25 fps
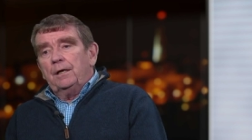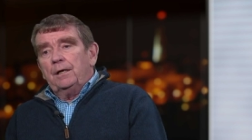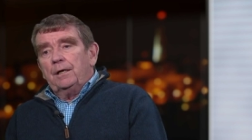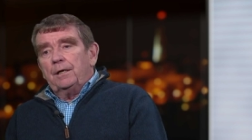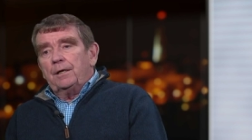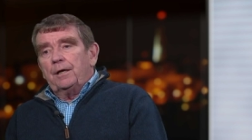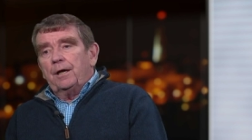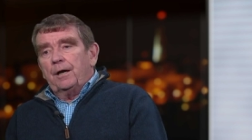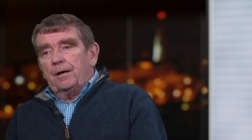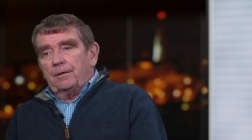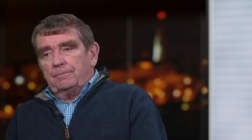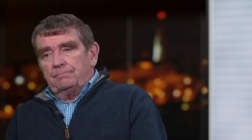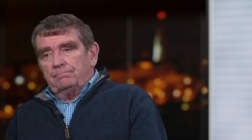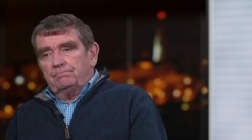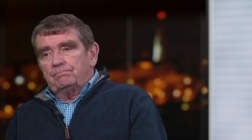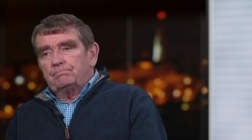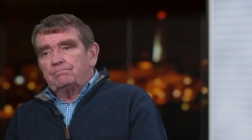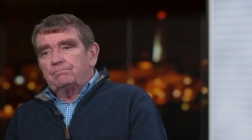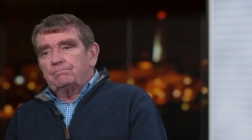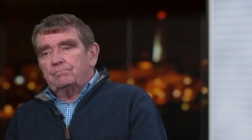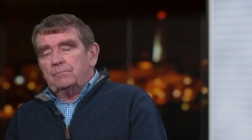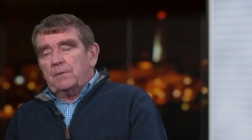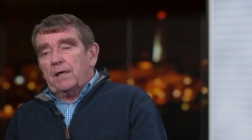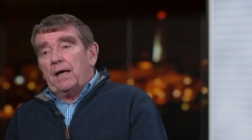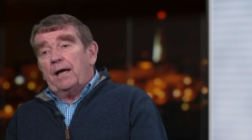died yeah. in that war.
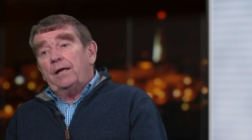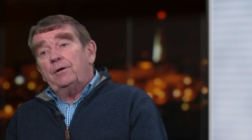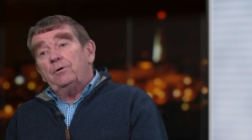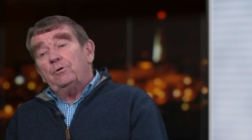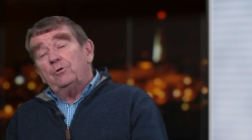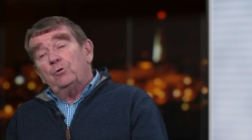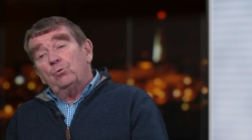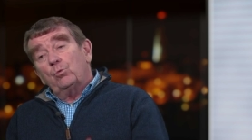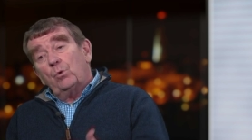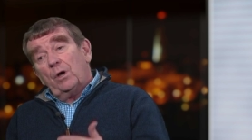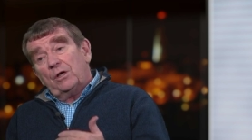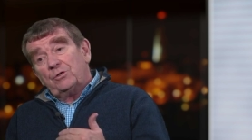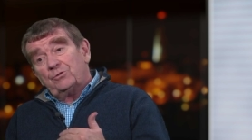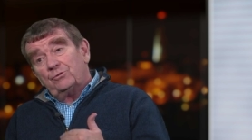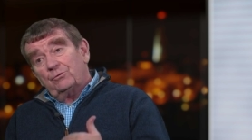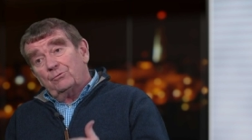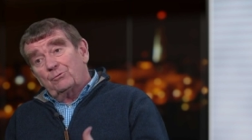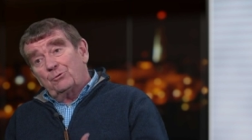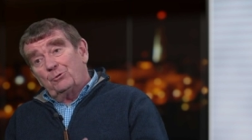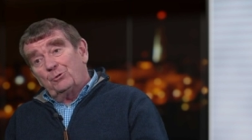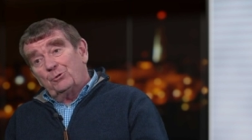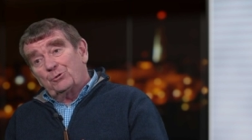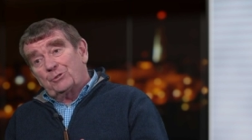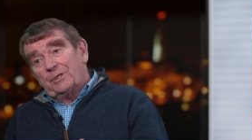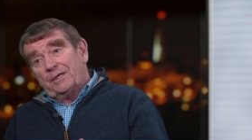And the West, of
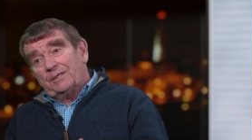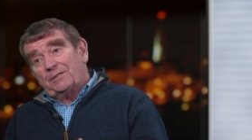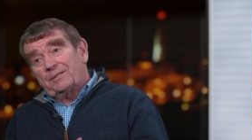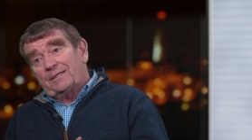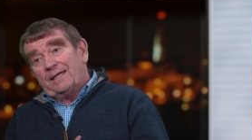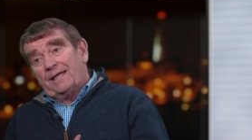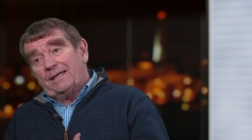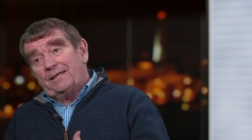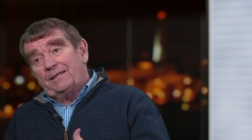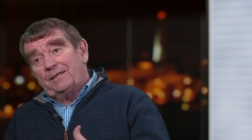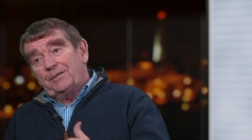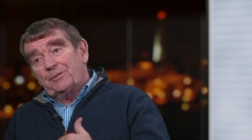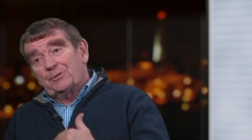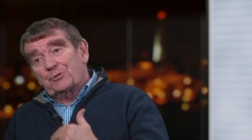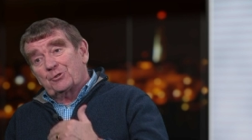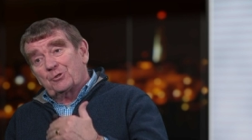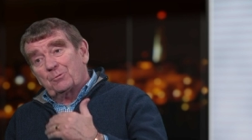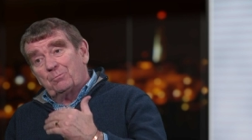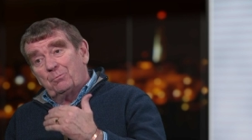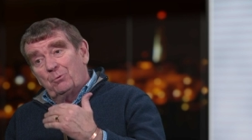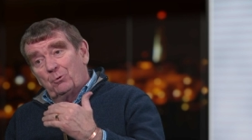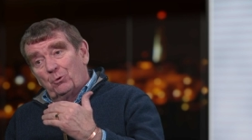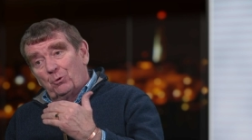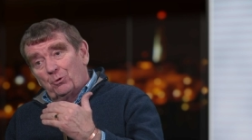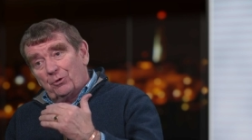course, had tended to
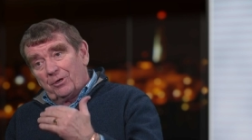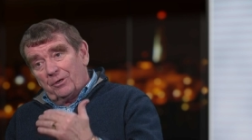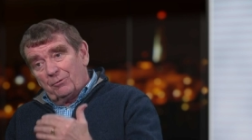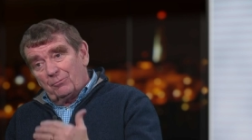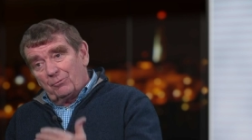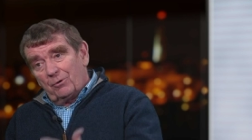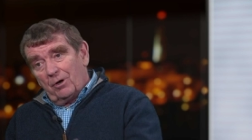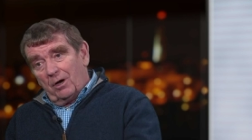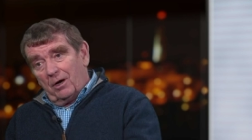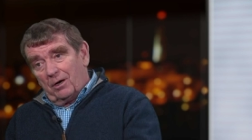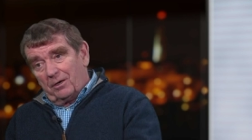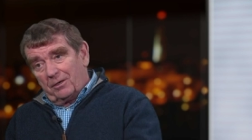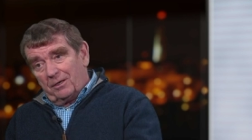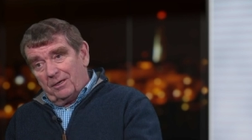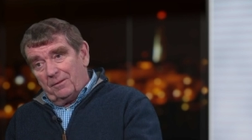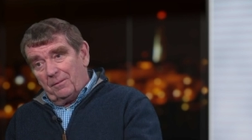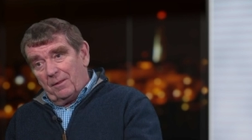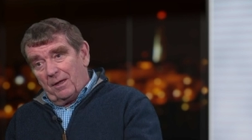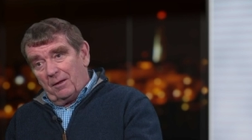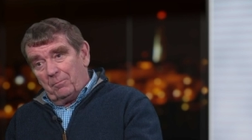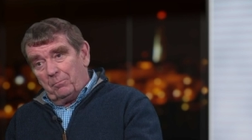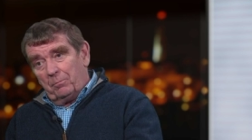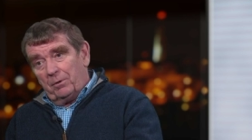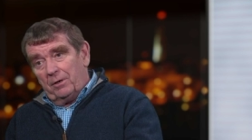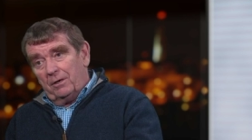support Iraq in
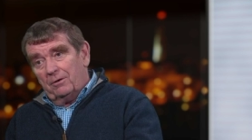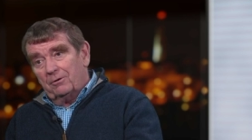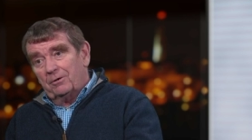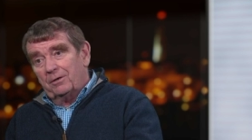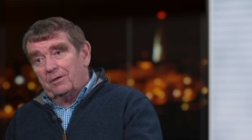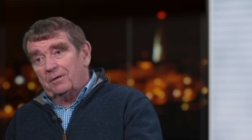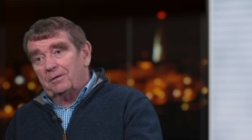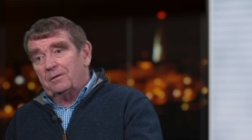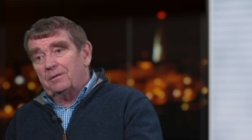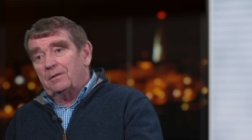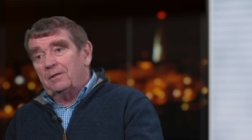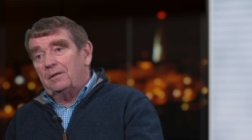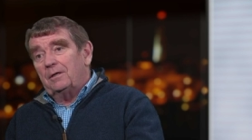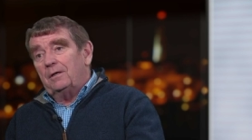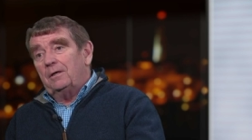that period.